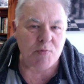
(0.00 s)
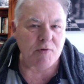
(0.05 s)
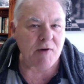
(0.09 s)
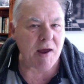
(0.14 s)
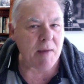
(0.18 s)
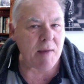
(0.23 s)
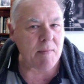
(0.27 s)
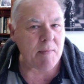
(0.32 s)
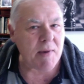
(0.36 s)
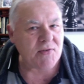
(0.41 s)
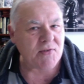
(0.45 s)

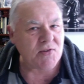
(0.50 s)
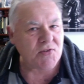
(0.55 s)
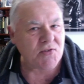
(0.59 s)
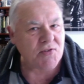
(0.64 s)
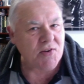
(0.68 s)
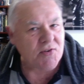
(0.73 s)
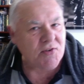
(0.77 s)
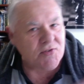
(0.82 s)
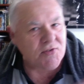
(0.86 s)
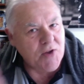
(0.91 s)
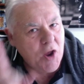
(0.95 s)
Grandmaster
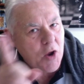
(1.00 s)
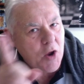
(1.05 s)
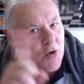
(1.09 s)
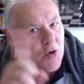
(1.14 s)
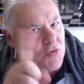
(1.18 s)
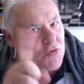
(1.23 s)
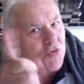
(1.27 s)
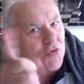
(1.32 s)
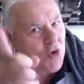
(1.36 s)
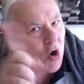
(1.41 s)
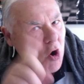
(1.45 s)
says,
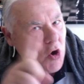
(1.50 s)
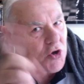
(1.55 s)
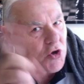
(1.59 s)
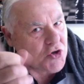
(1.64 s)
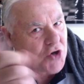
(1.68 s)
no draw,